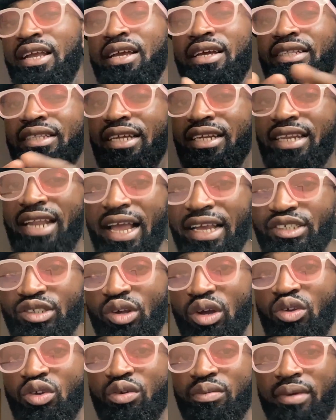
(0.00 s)
The next
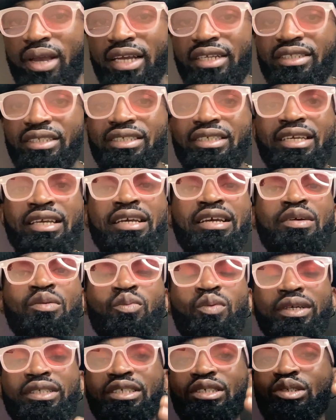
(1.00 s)
document,
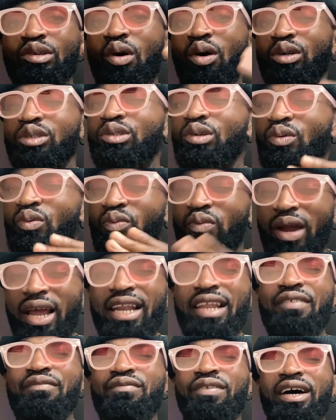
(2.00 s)
which is also
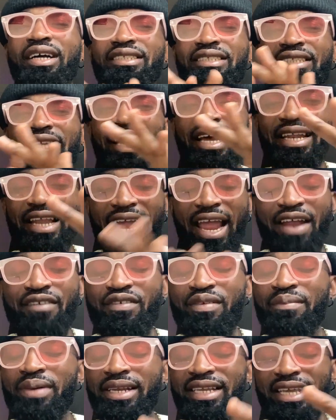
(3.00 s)
relevant, that
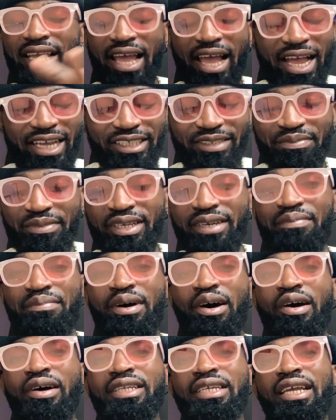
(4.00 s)
everybody asks me
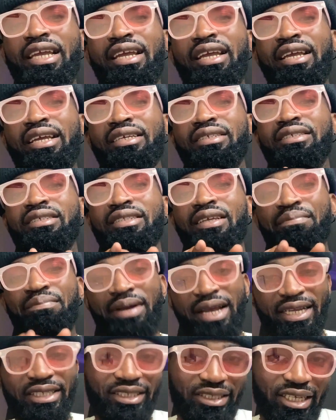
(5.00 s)
about, is the
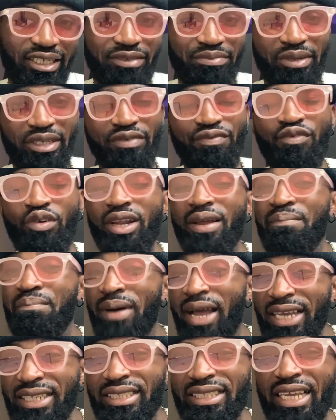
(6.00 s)
bank statement. For the
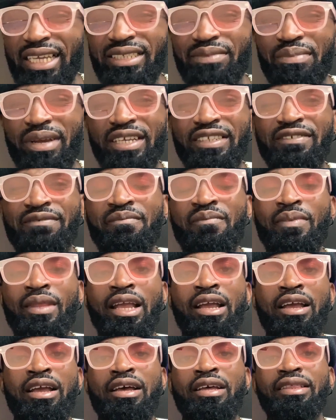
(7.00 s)
bank statement,
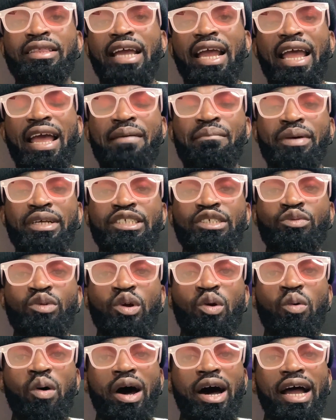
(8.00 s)
the embassy
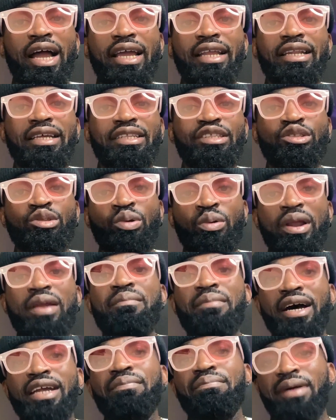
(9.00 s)
required
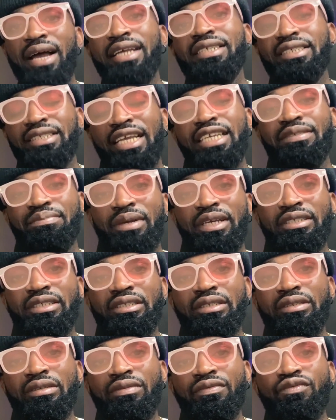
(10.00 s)
3-month bank statement
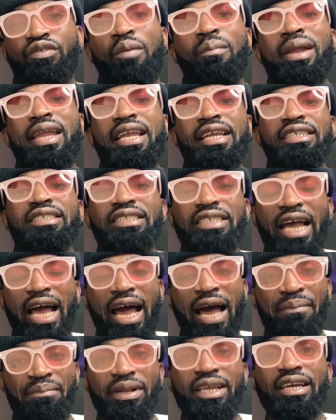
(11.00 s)
from each
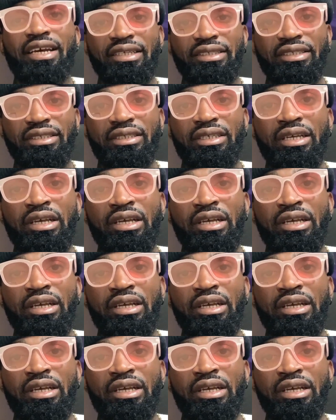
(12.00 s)
applicant,